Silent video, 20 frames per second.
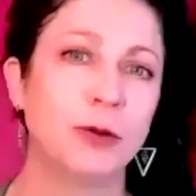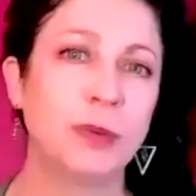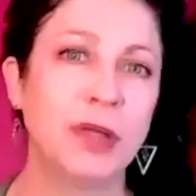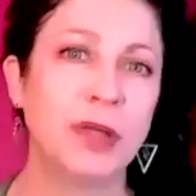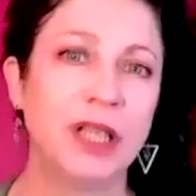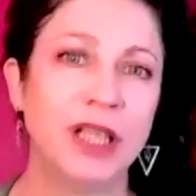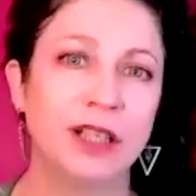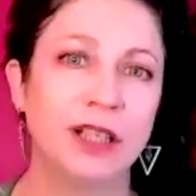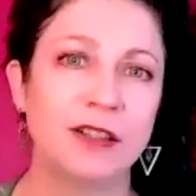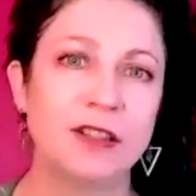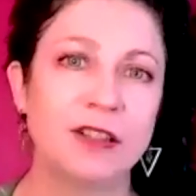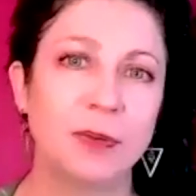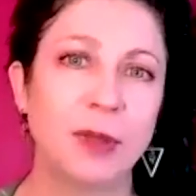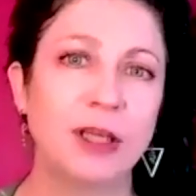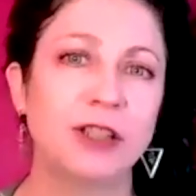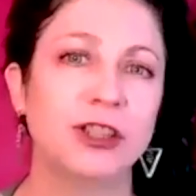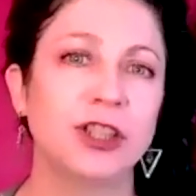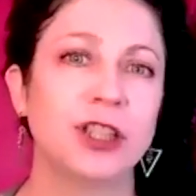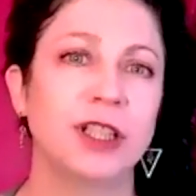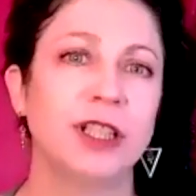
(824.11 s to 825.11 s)
me,
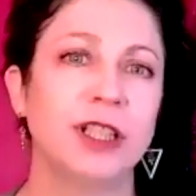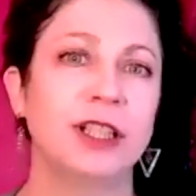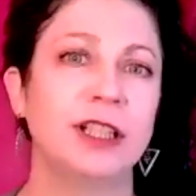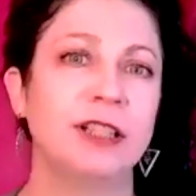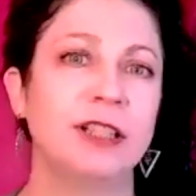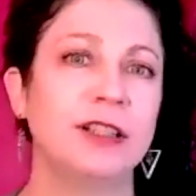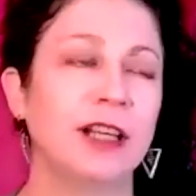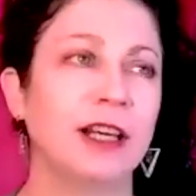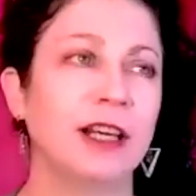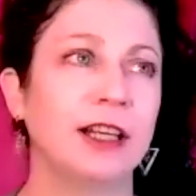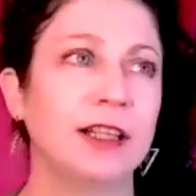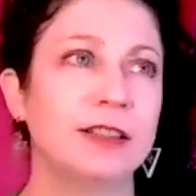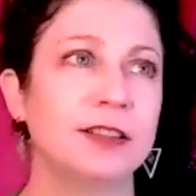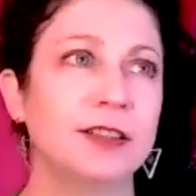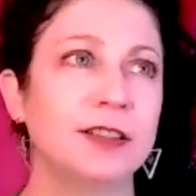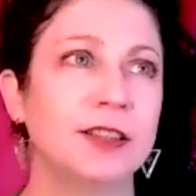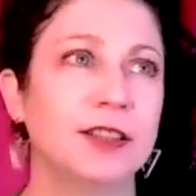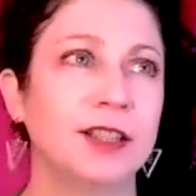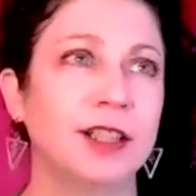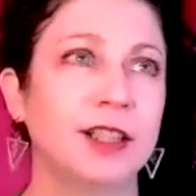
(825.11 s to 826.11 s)
especially, that
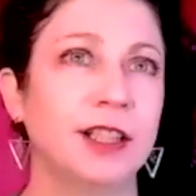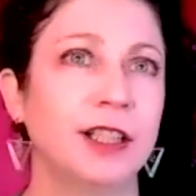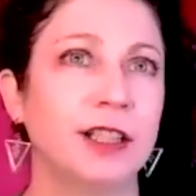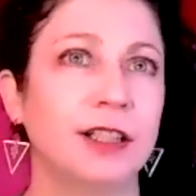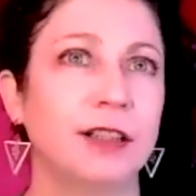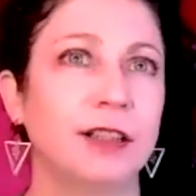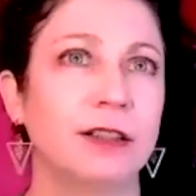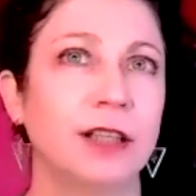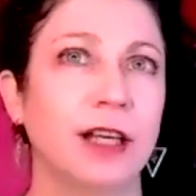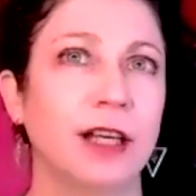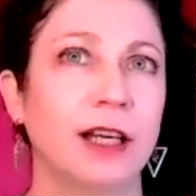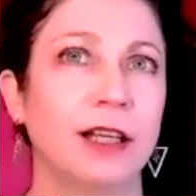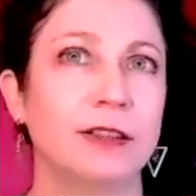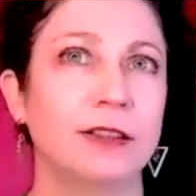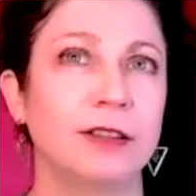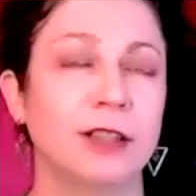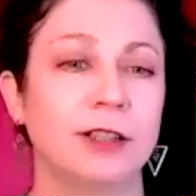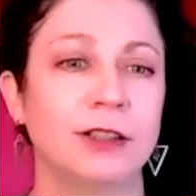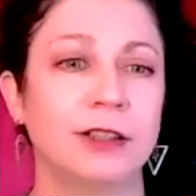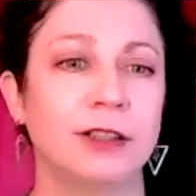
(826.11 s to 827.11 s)
seeing
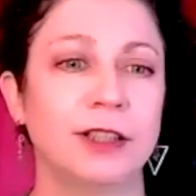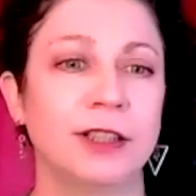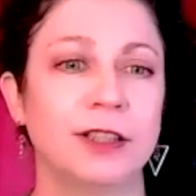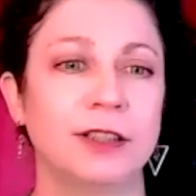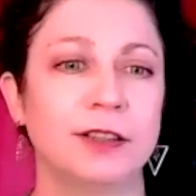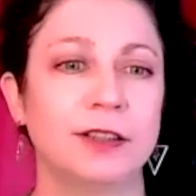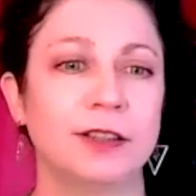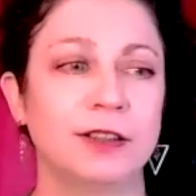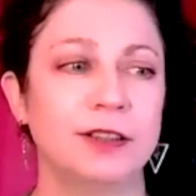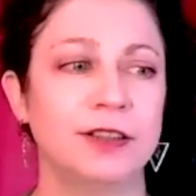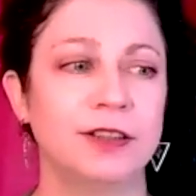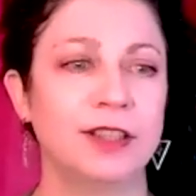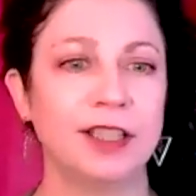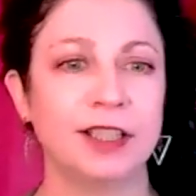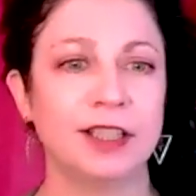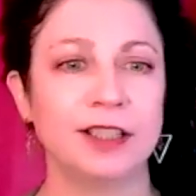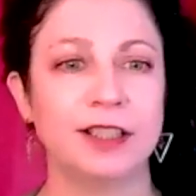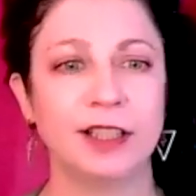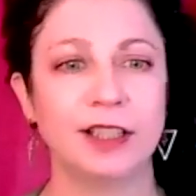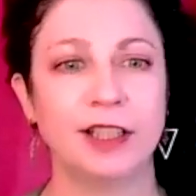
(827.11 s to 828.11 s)
that there is
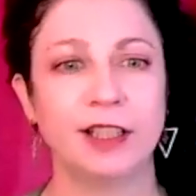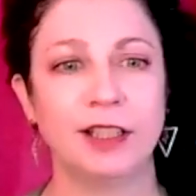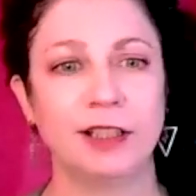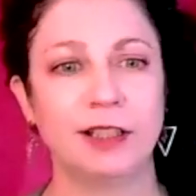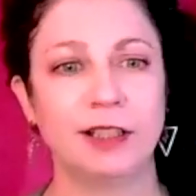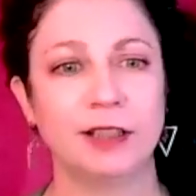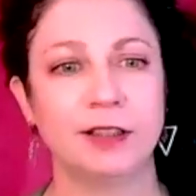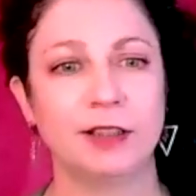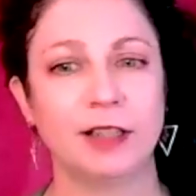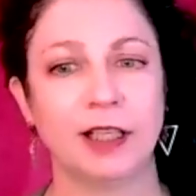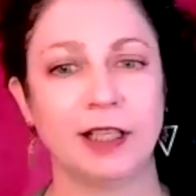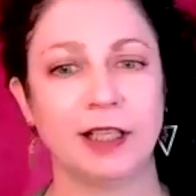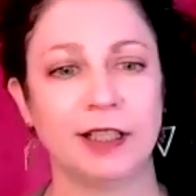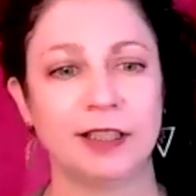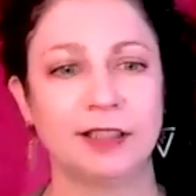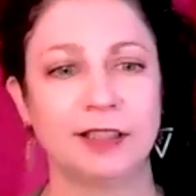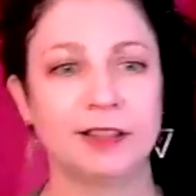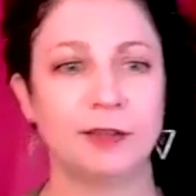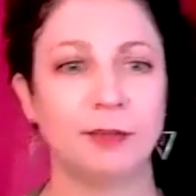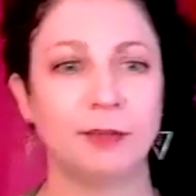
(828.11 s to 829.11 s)
deity that
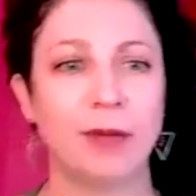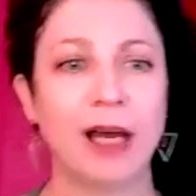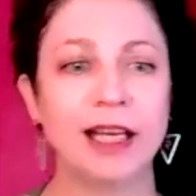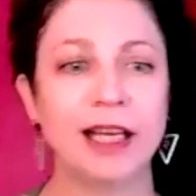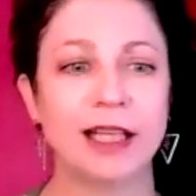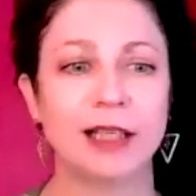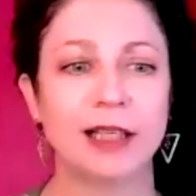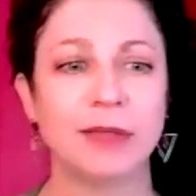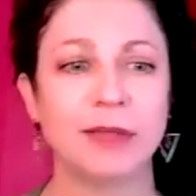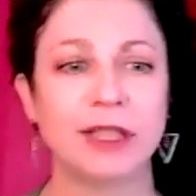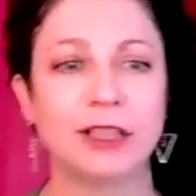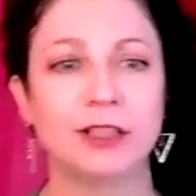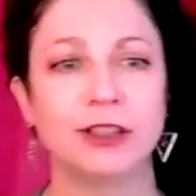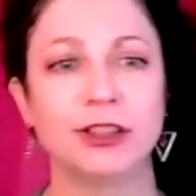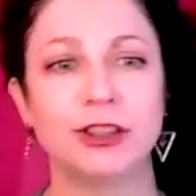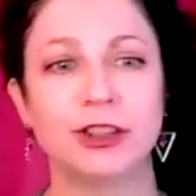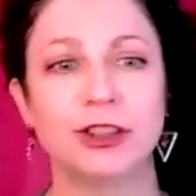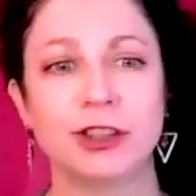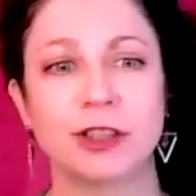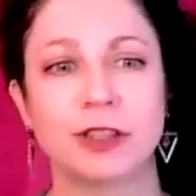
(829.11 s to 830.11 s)
is in my
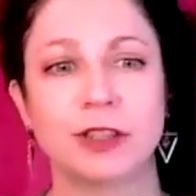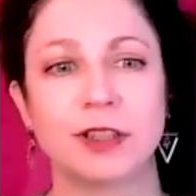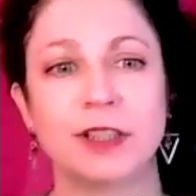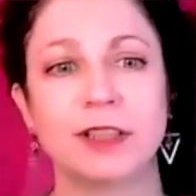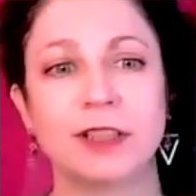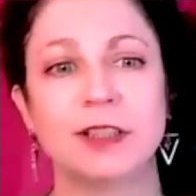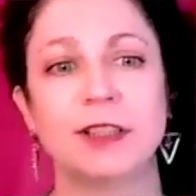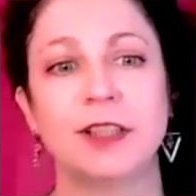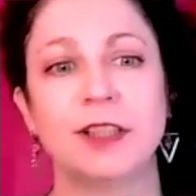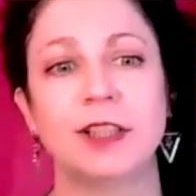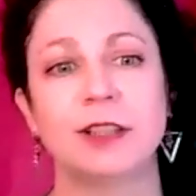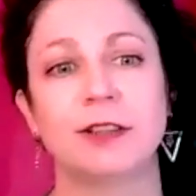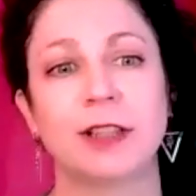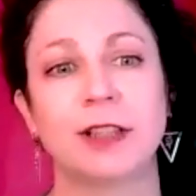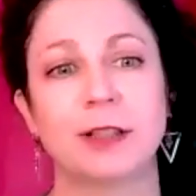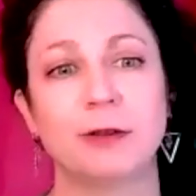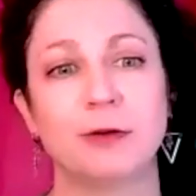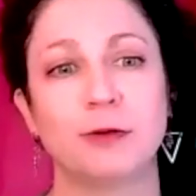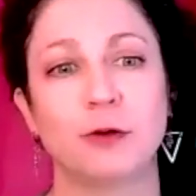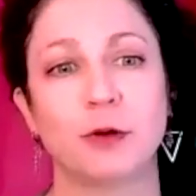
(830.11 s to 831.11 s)
image is
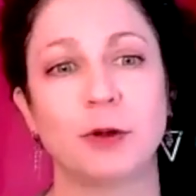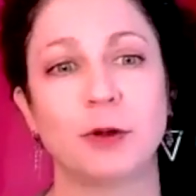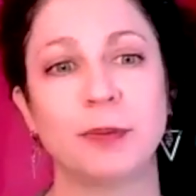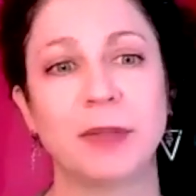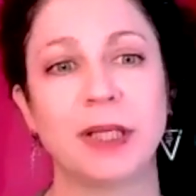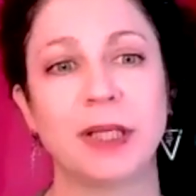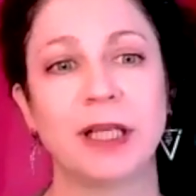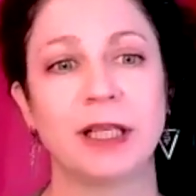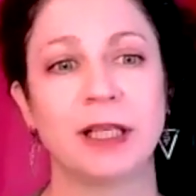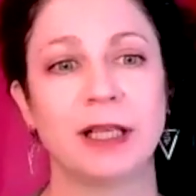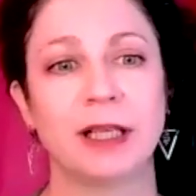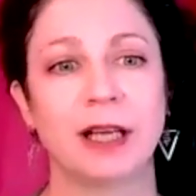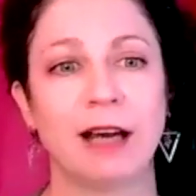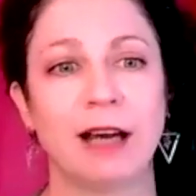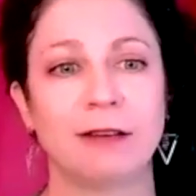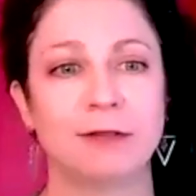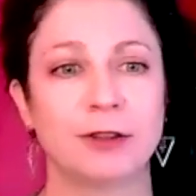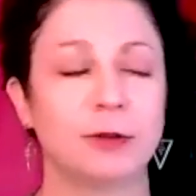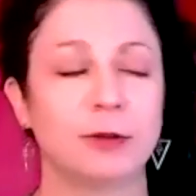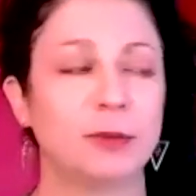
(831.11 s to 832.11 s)
healing for me,
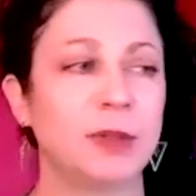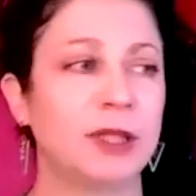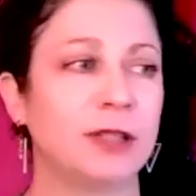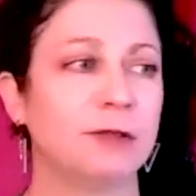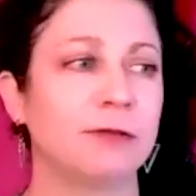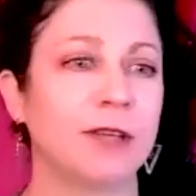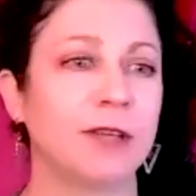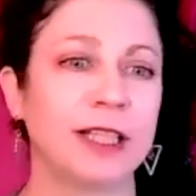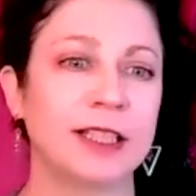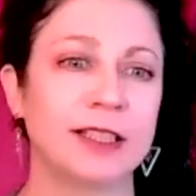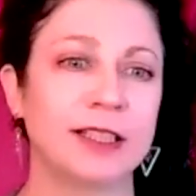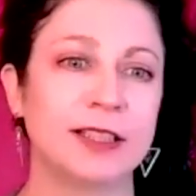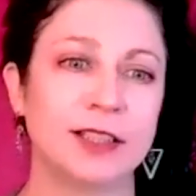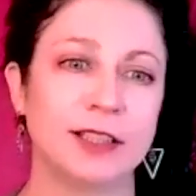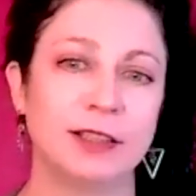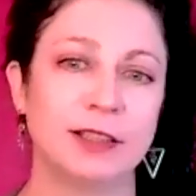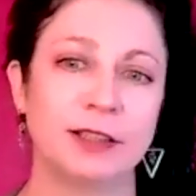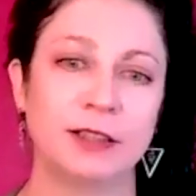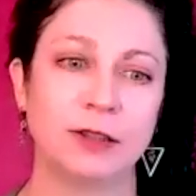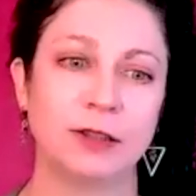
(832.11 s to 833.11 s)
after being raised
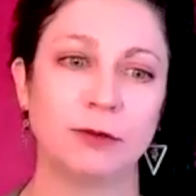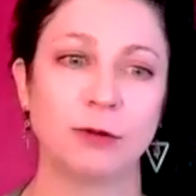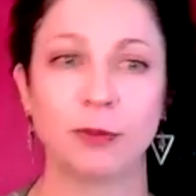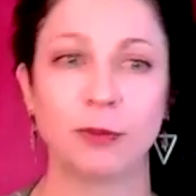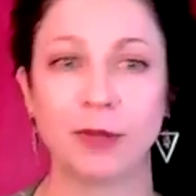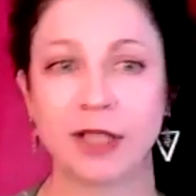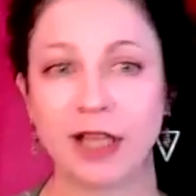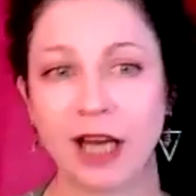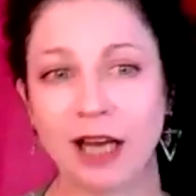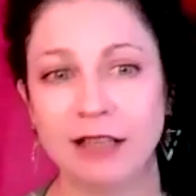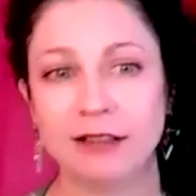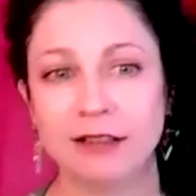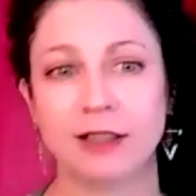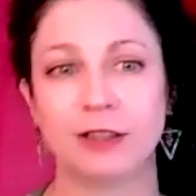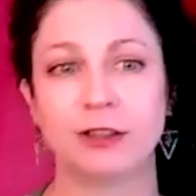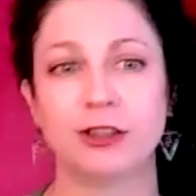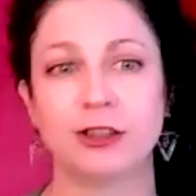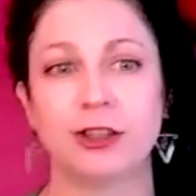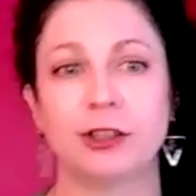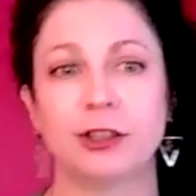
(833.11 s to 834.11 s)
in the Roman
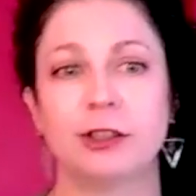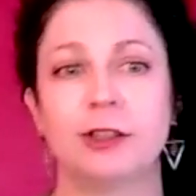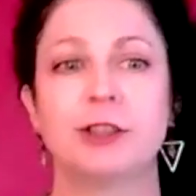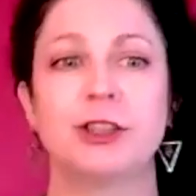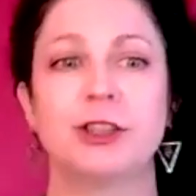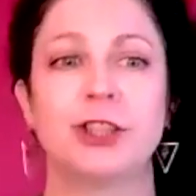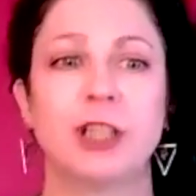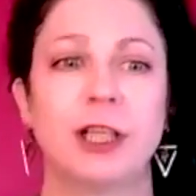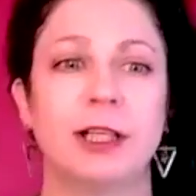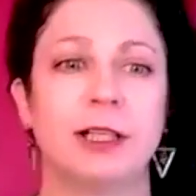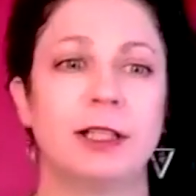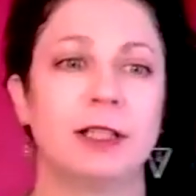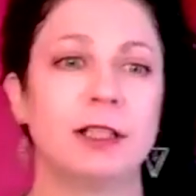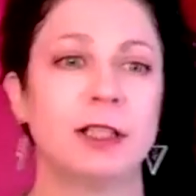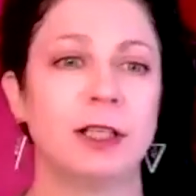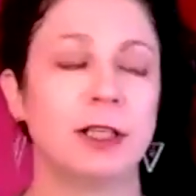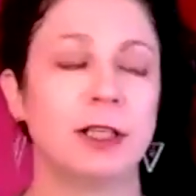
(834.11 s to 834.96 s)
Catholic Church, and